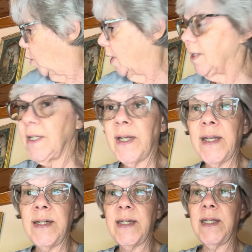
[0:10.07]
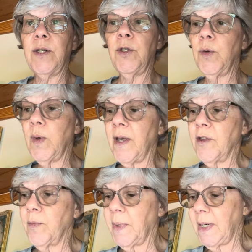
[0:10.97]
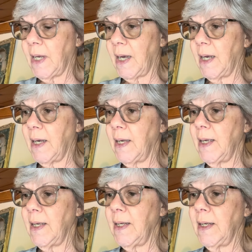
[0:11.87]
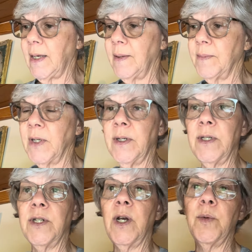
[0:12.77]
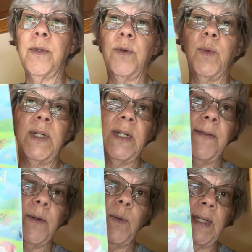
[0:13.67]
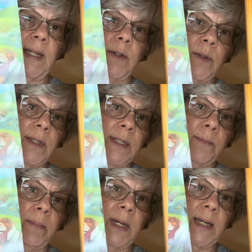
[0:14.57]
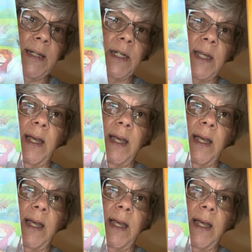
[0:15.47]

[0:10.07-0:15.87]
want to continue with. But I'm going to start with The Wind in the Willows, but